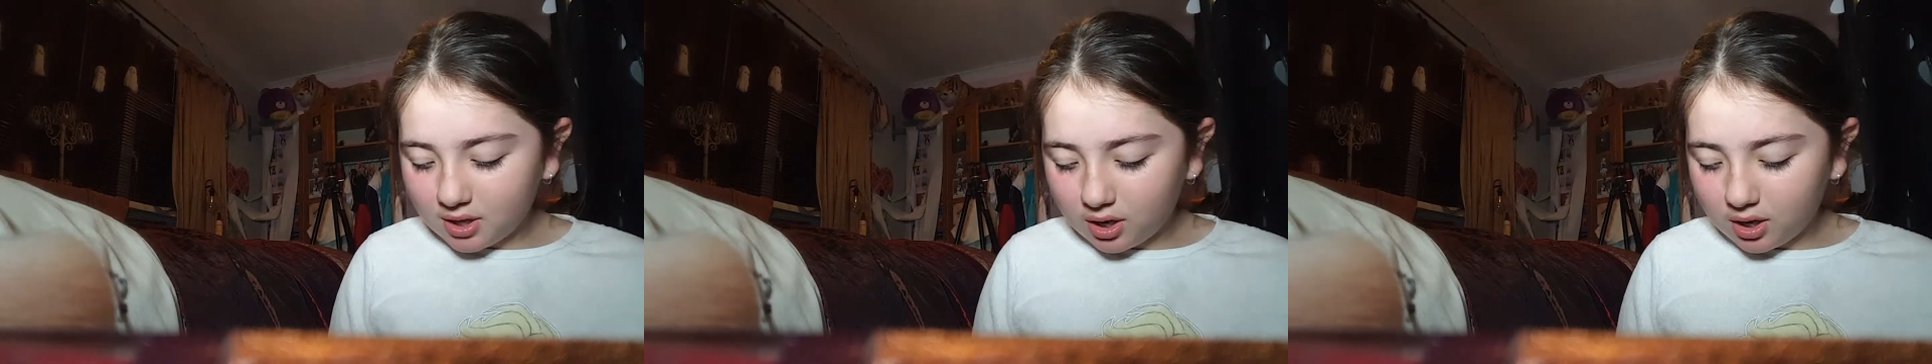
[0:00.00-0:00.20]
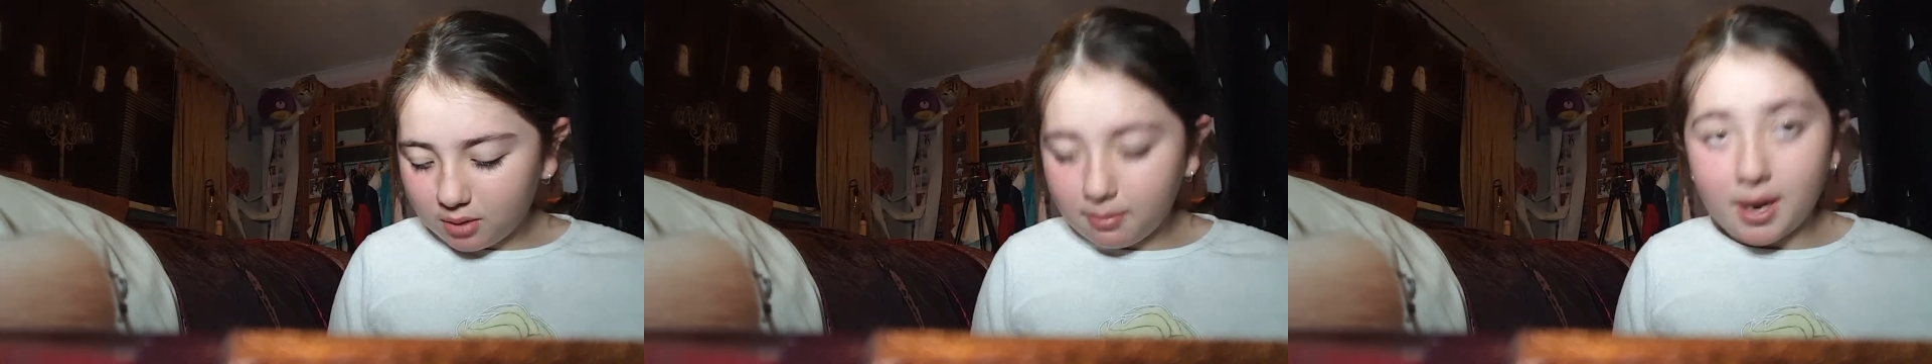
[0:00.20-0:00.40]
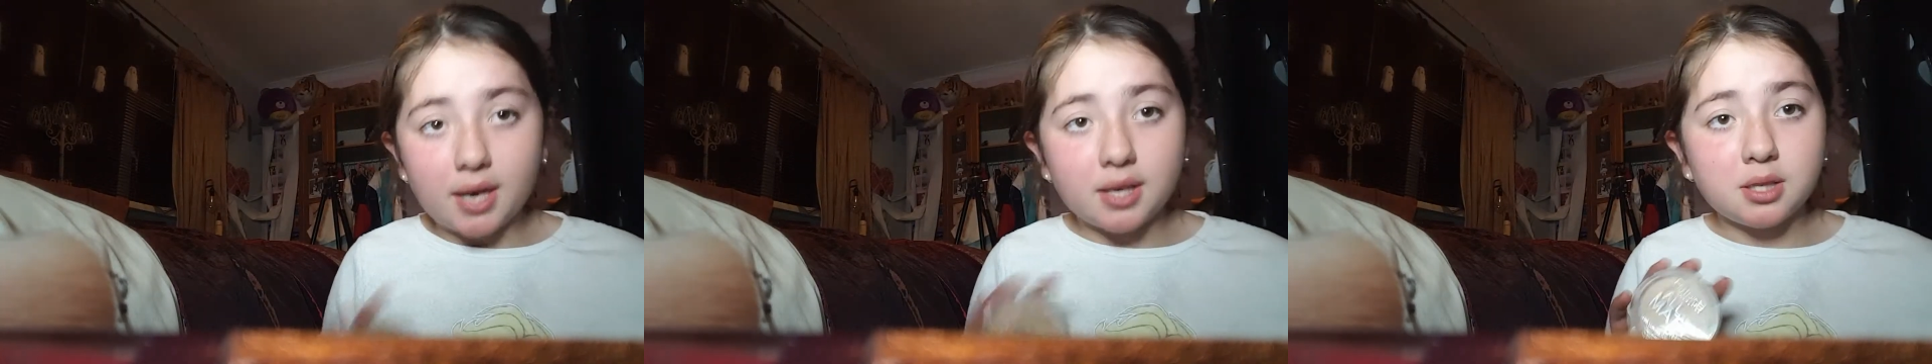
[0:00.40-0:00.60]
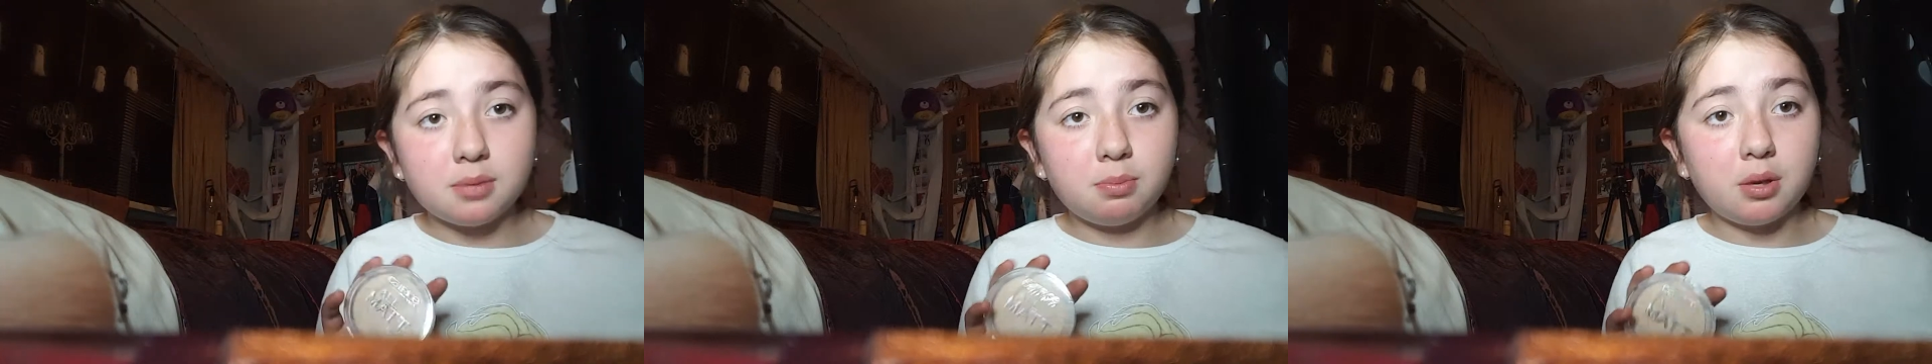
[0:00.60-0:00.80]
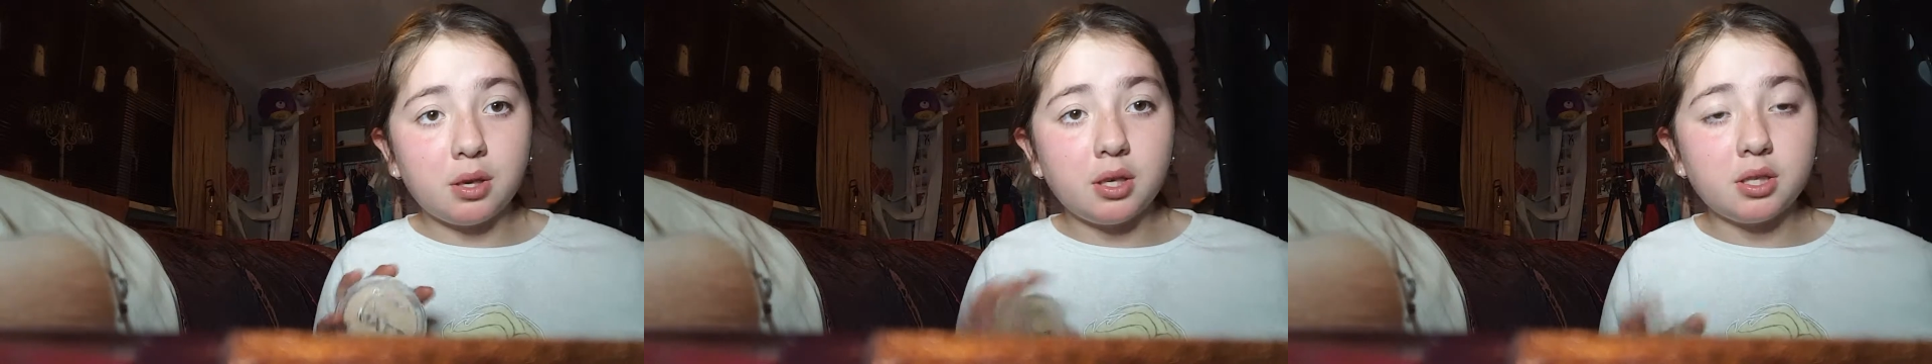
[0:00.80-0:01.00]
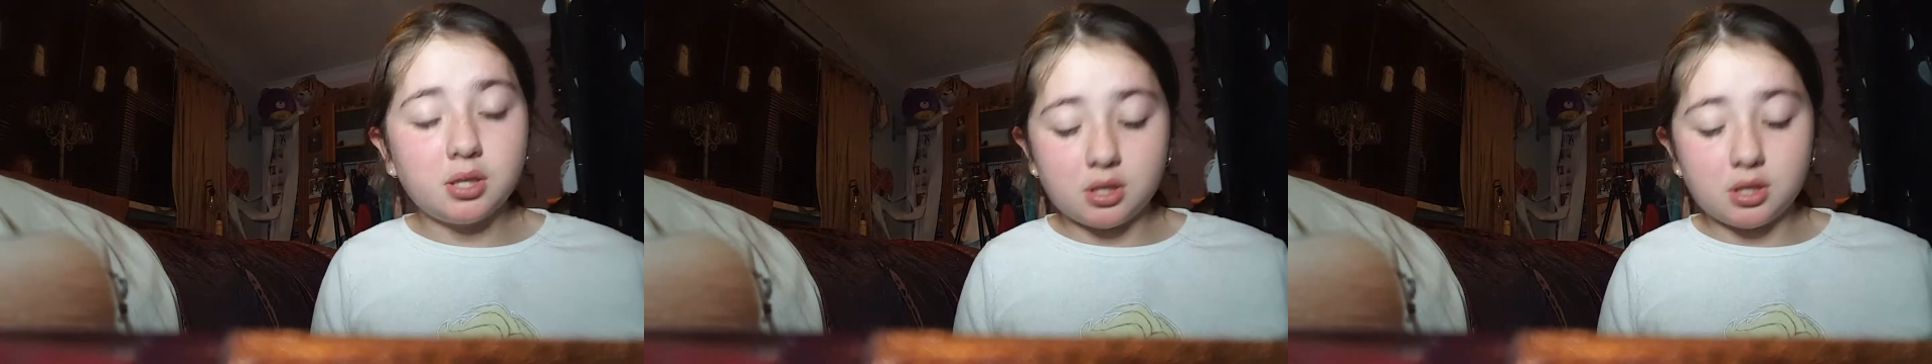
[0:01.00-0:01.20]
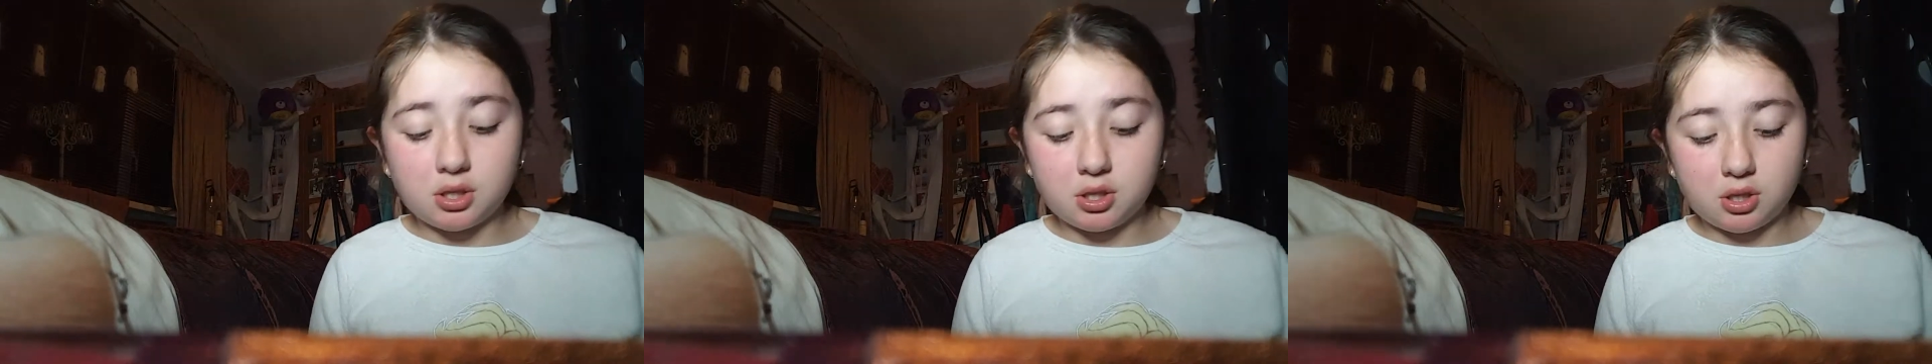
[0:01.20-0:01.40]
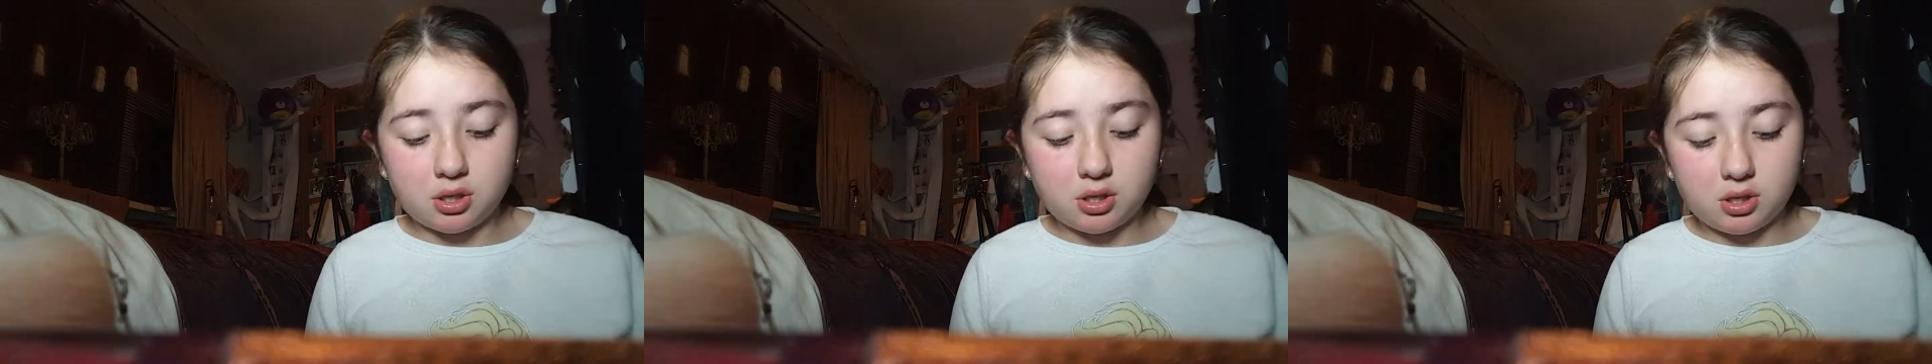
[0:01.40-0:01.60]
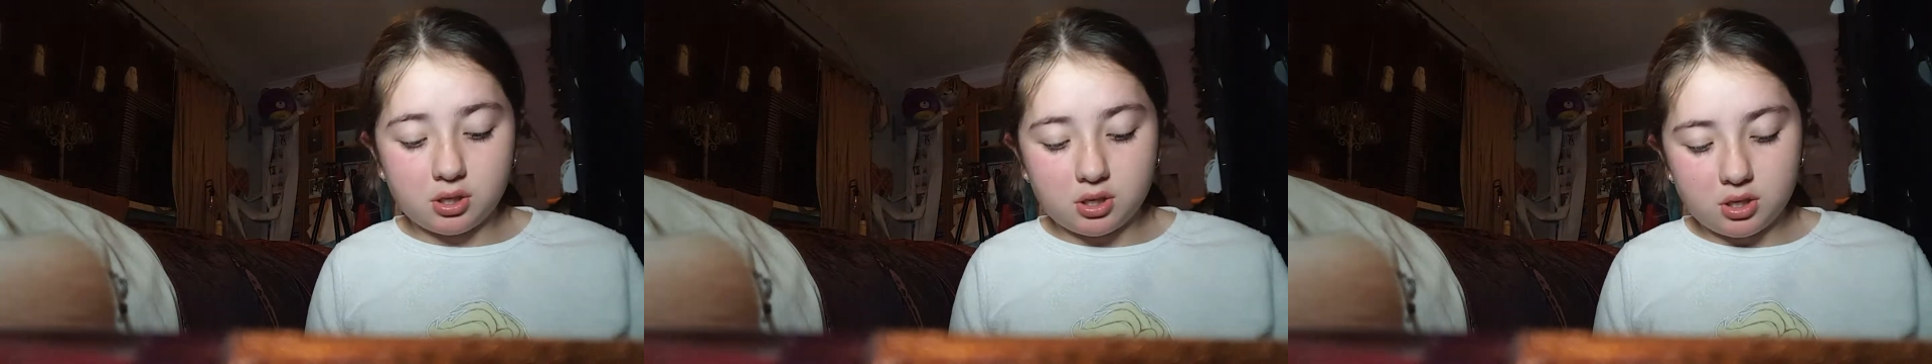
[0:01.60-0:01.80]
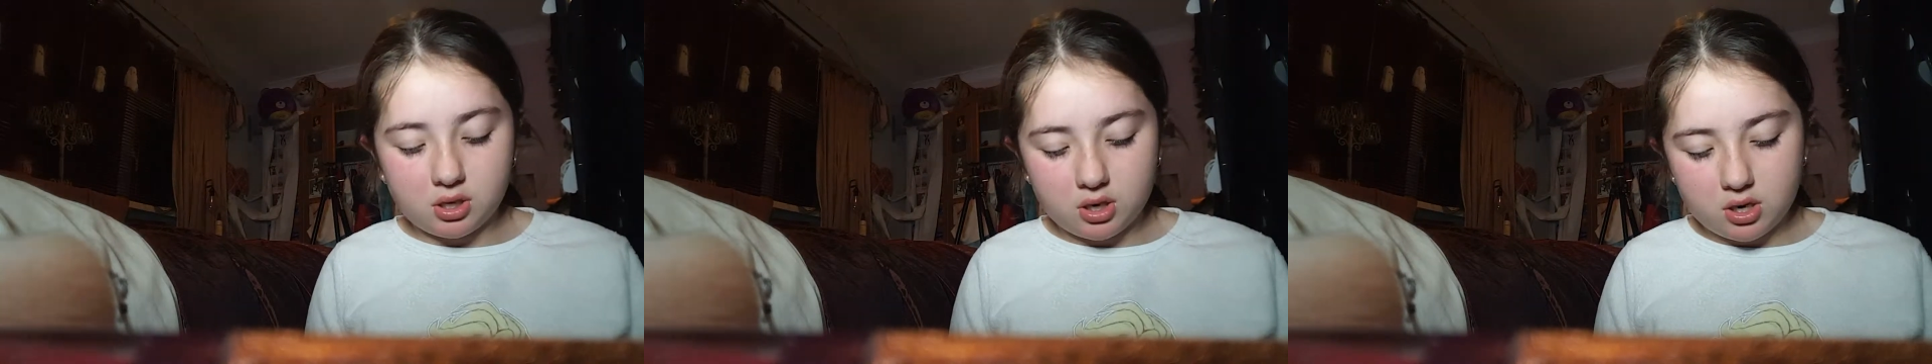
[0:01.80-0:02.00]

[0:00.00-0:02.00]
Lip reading: All Matte Plus. It's just,